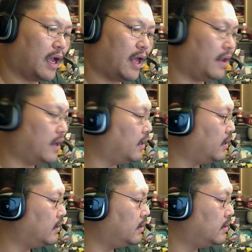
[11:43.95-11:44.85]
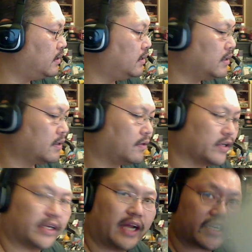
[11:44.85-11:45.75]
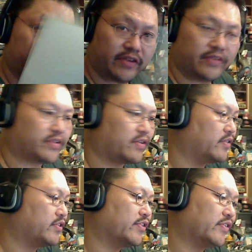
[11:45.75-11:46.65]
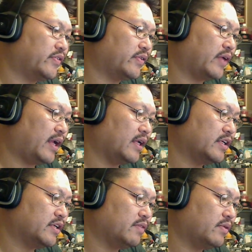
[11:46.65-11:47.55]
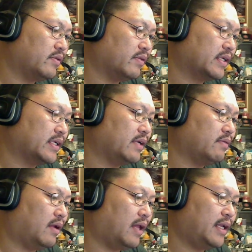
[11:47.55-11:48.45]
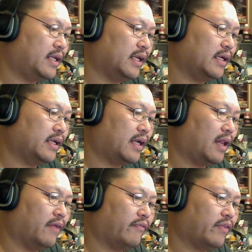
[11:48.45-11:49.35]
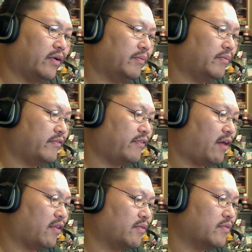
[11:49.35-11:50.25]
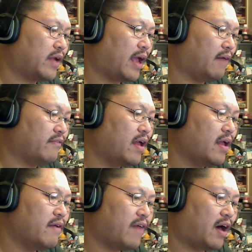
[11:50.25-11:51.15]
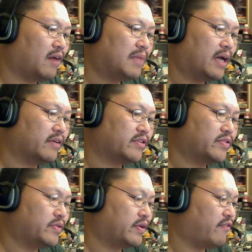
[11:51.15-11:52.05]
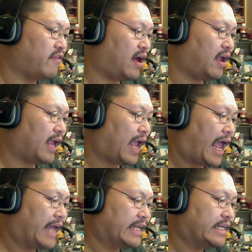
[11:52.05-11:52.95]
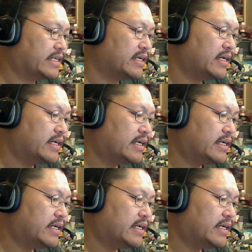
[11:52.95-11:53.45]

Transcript: And Kristen actually used her journal and she wrote, let's see, while I did it, I left home. Father would have found me out soon if I hadn't.